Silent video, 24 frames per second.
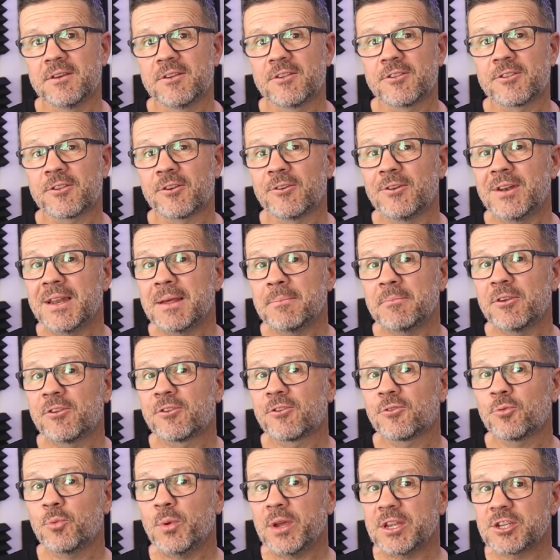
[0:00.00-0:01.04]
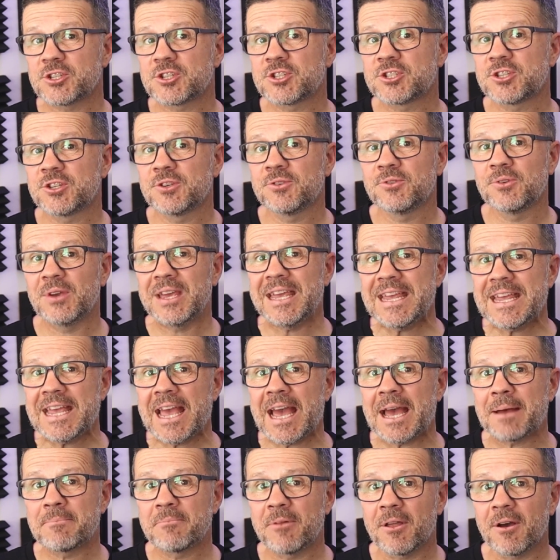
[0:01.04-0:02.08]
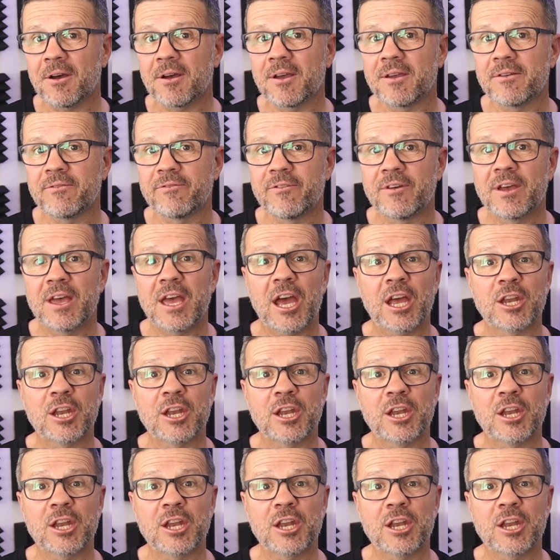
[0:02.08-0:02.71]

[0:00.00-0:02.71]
So let me switch to Ecamm Live